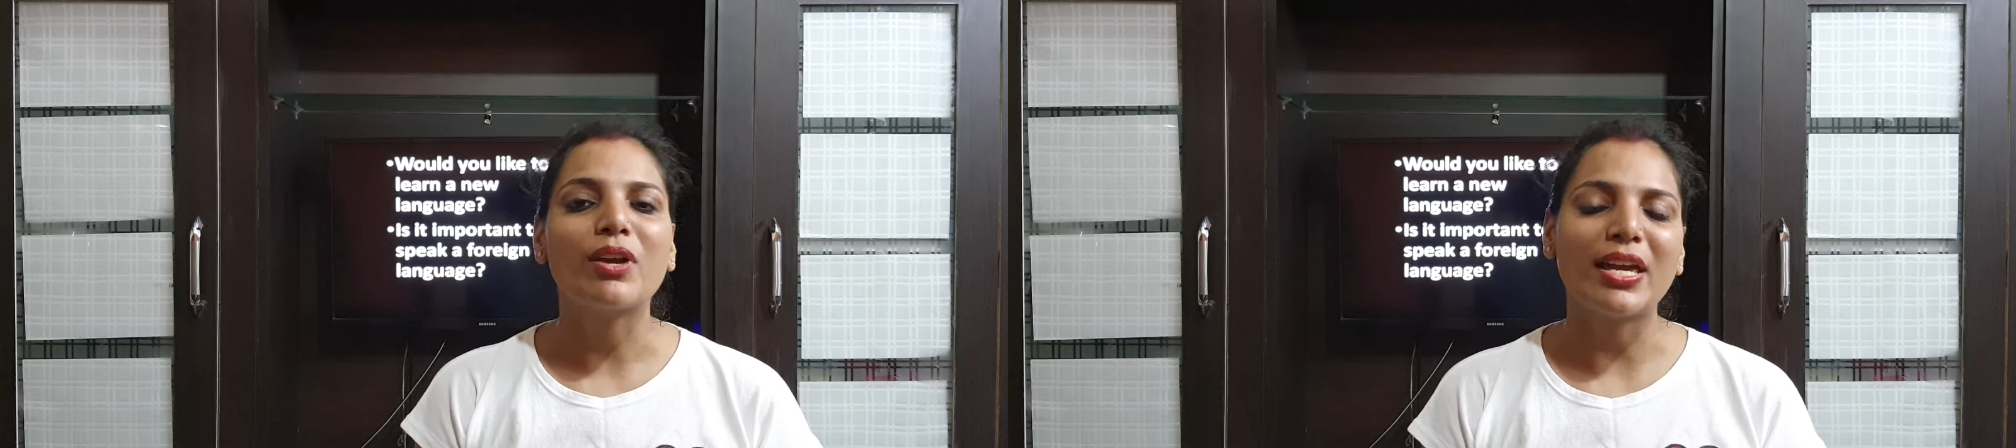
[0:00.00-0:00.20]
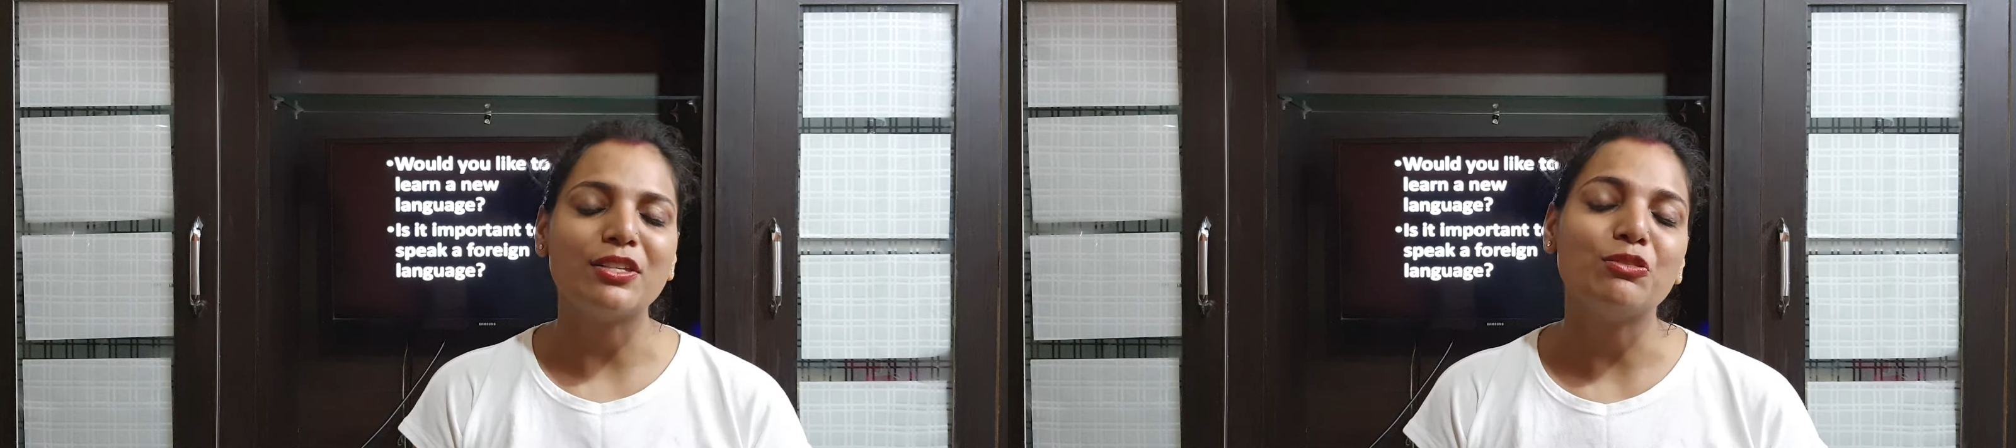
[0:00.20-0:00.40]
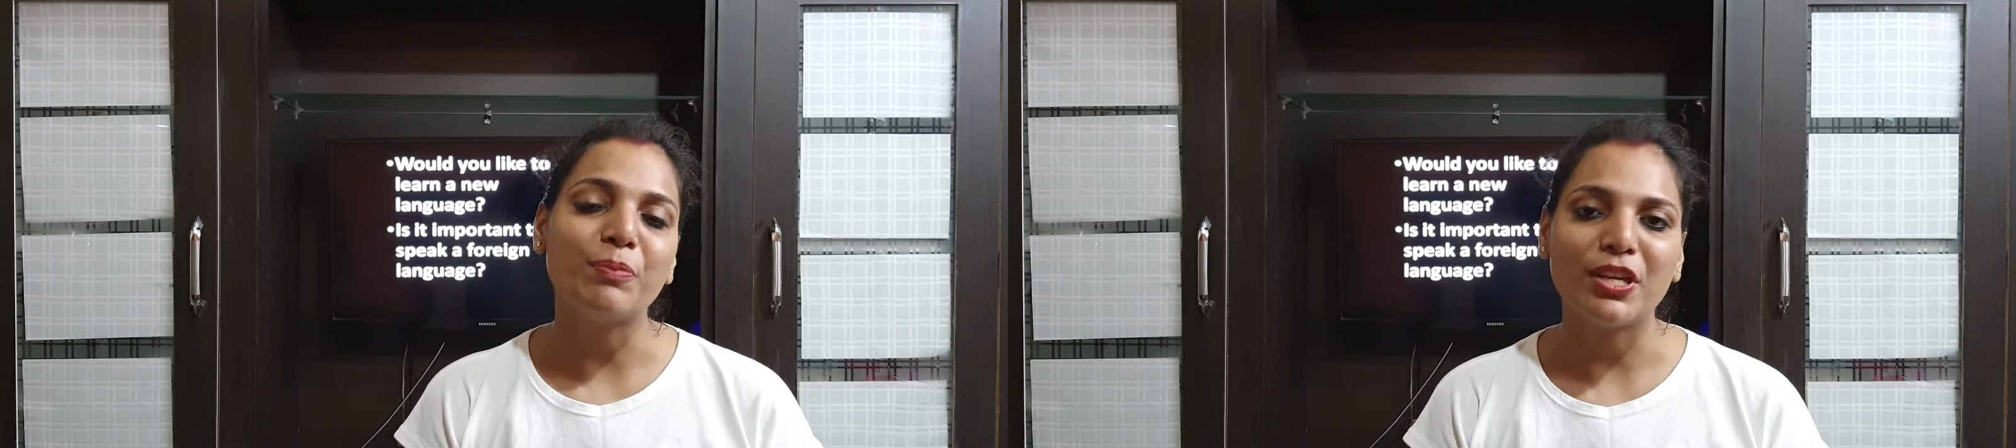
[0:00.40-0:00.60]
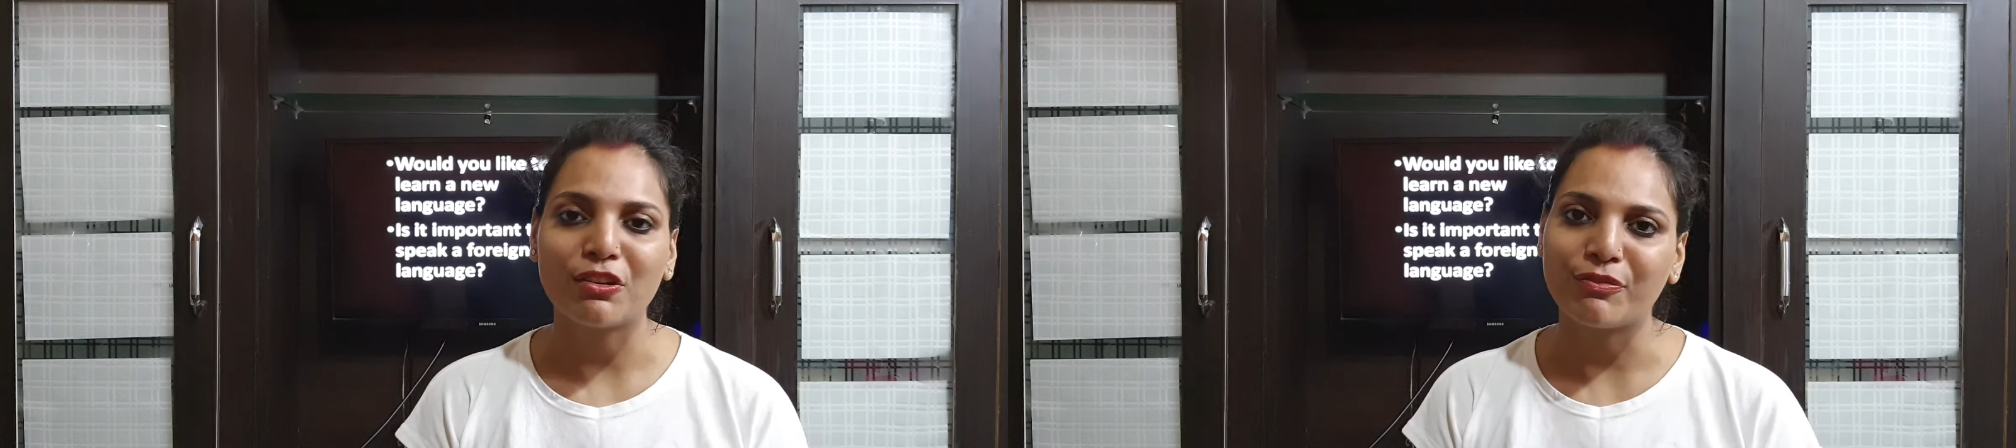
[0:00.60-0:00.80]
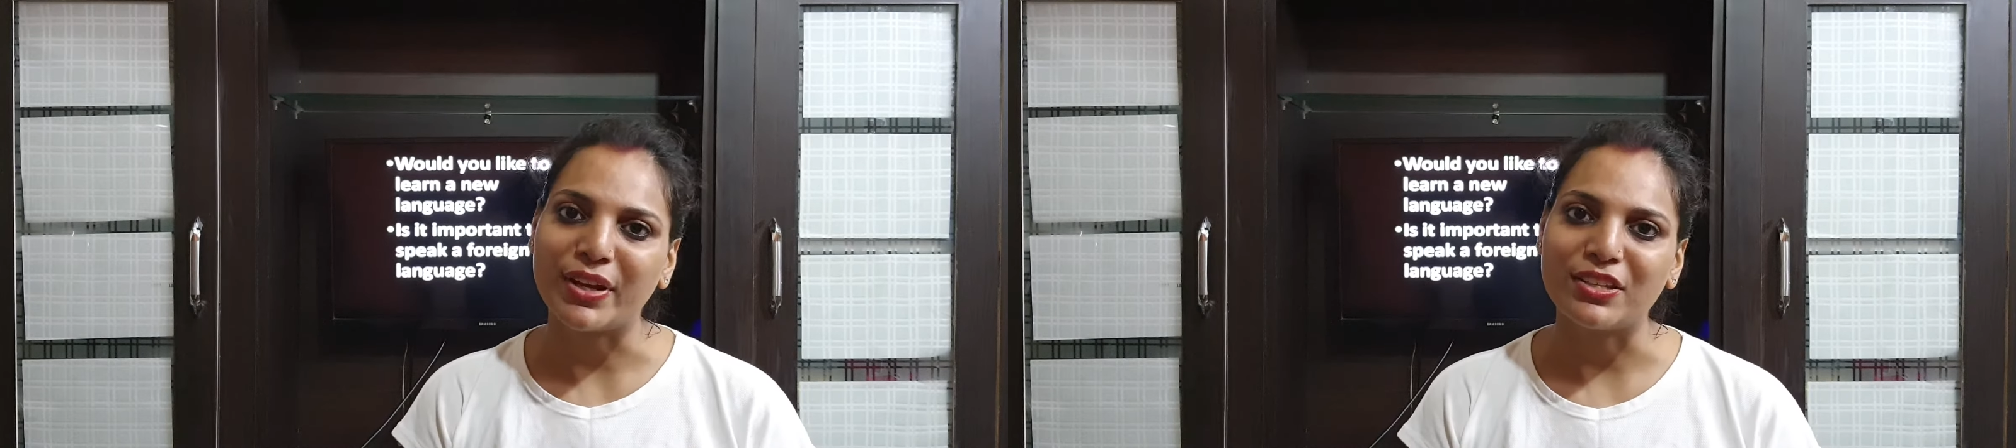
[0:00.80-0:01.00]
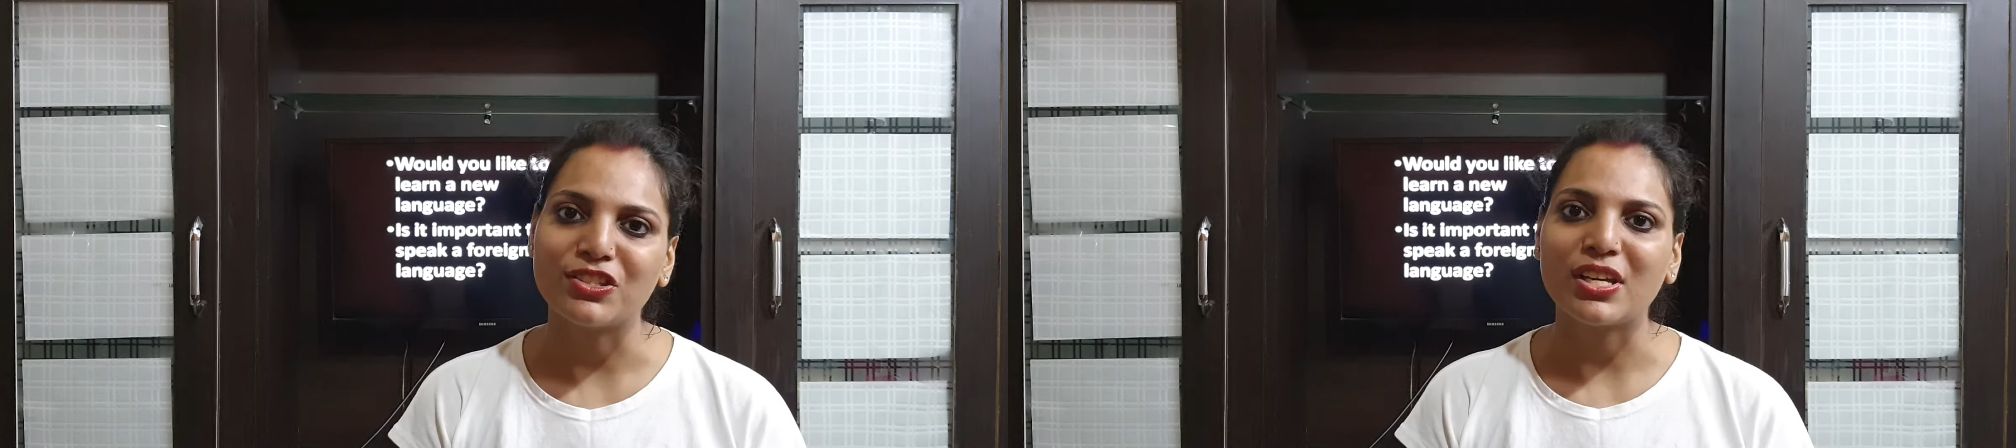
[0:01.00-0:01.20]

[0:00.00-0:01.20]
can speak French